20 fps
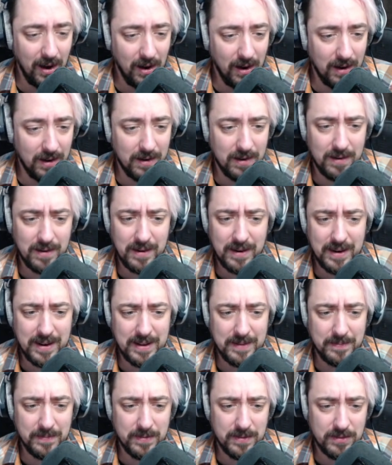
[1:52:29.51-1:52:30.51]

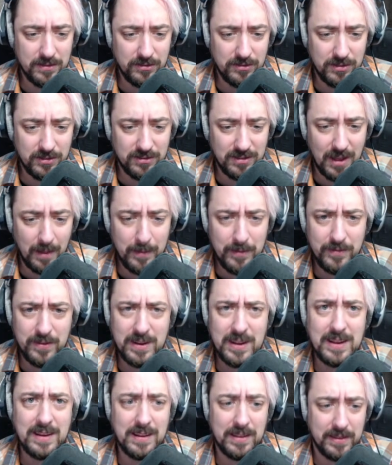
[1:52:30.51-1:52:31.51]
Alright. Just tell me if you
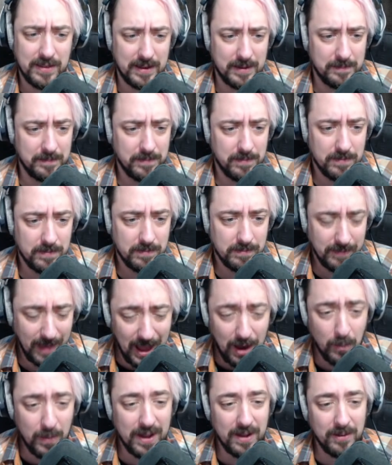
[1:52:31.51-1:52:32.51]
need anything.
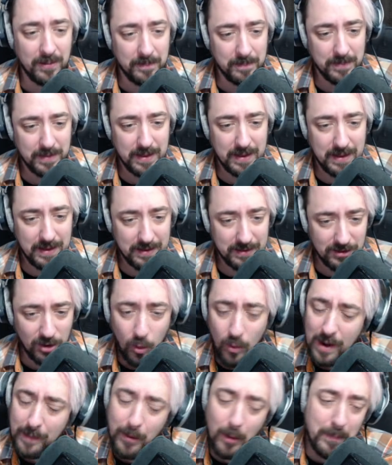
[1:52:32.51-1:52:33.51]
I will. Don't
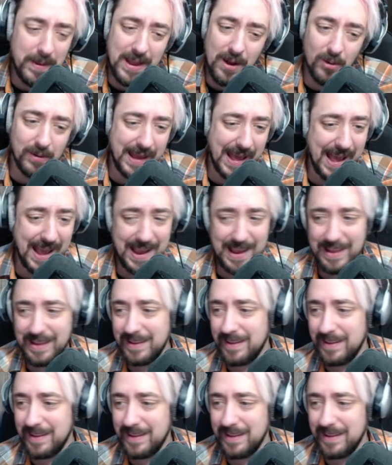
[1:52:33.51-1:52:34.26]
worry about me, okay?